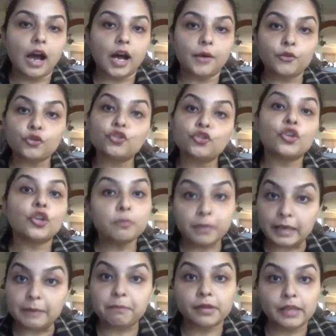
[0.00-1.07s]
should
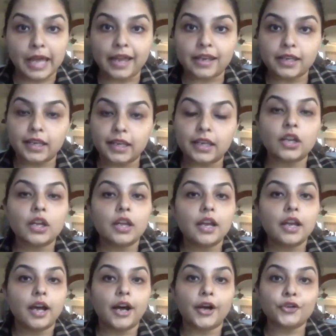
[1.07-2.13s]
be planning,
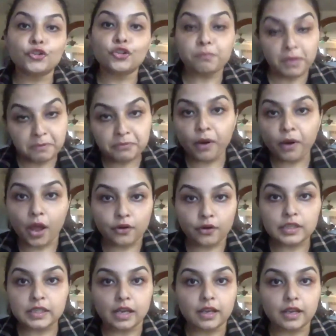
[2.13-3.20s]
should be
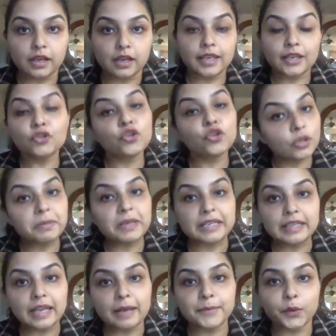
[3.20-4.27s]
prioritizing, and should be
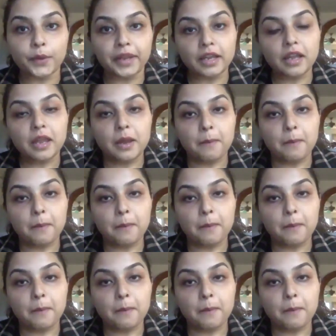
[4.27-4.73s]
demoing,